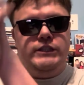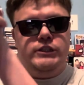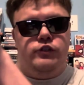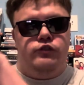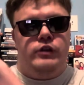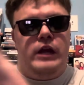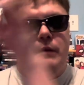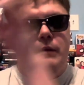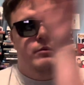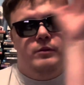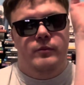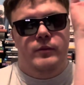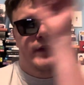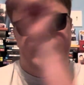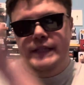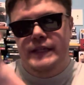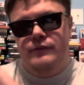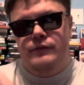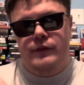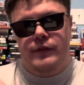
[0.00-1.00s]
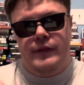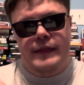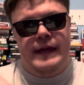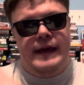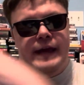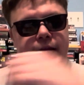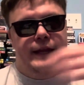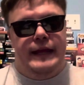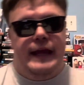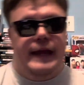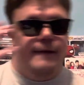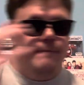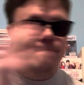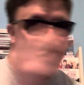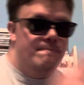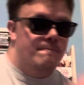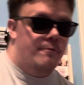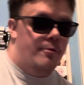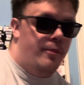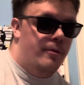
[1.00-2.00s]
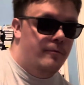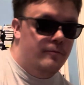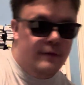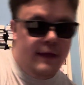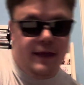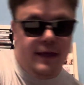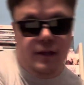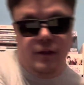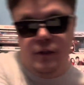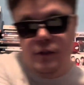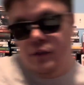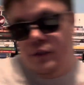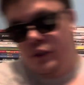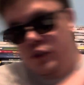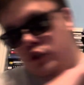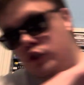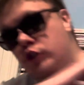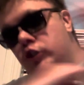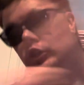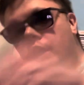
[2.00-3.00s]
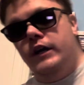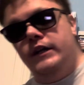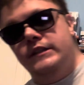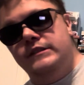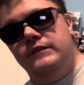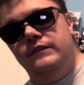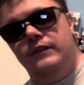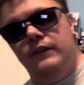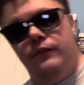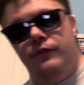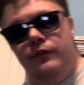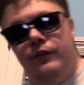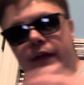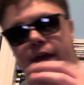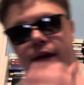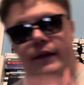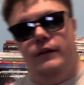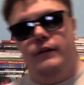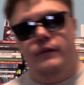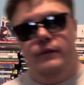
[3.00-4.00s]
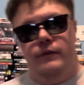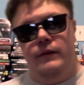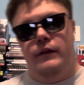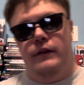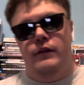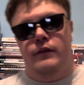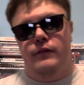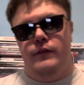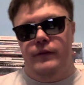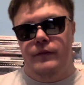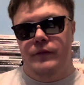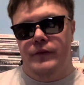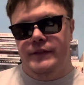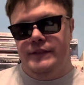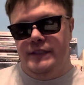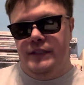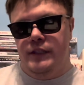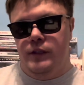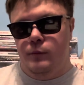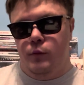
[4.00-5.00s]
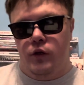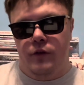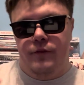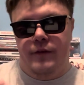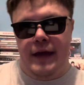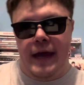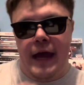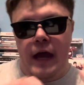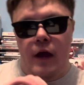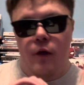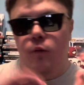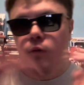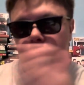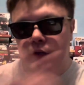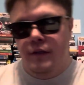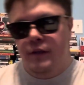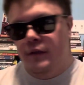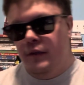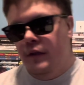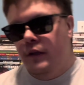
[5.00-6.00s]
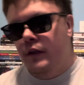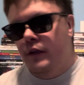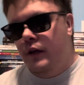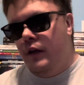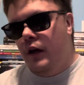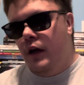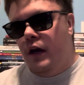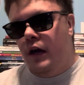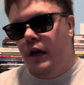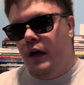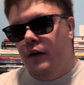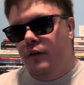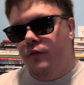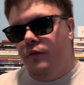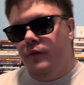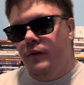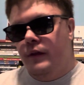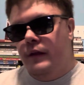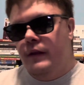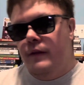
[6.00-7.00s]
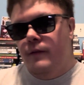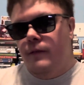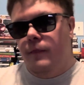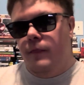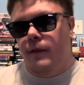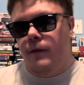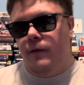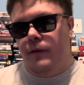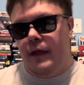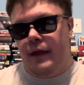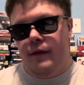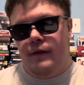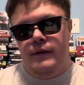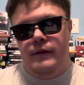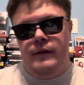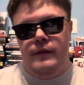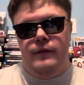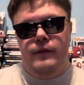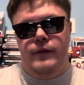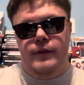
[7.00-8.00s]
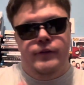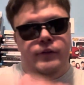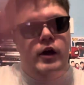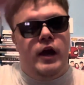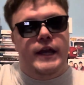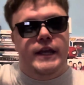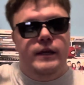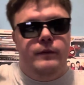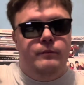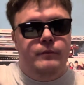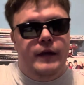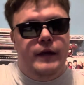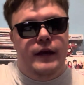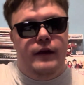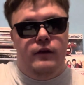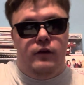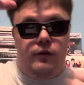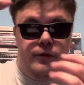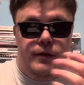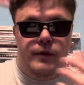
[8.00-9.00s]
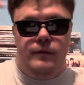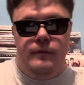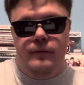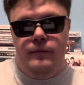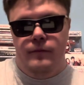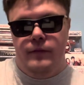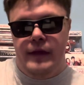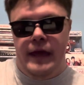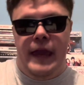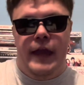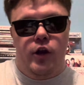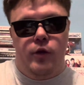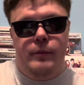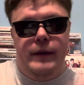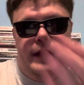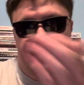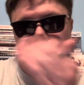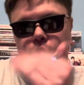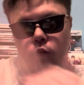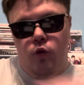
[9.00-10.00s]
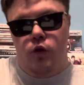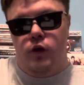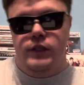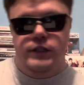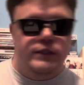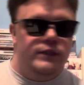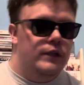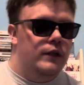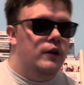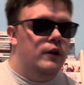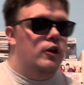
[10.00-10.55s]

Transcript: to trap him in the teeth of that, and like literally chucks the thing, you know, the xenomorph out of the docking bay or the hangar bay doors,